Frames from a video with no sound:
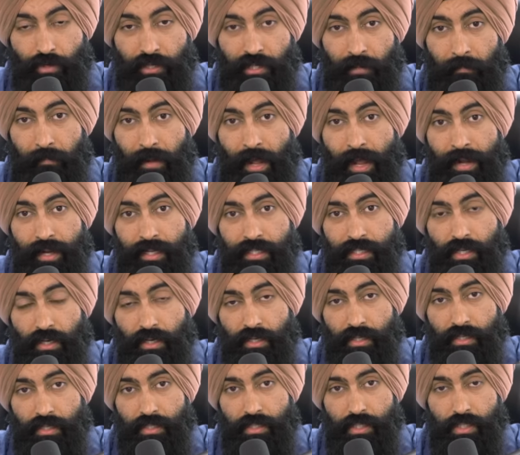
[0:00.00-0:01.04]
or demand has
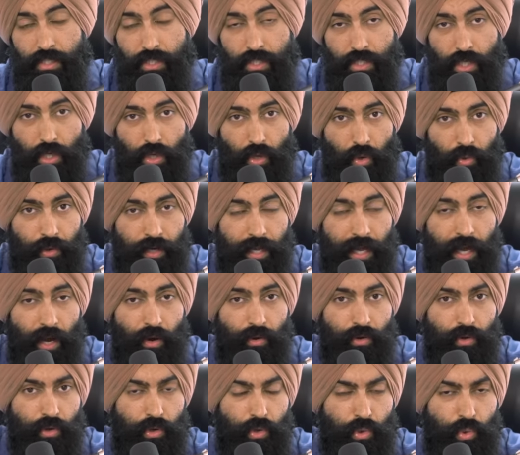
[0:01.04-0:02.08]
started to slow
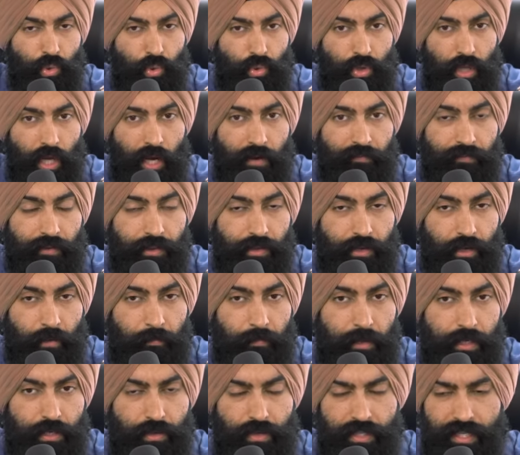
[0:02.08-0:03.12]
down or cool off a little bit,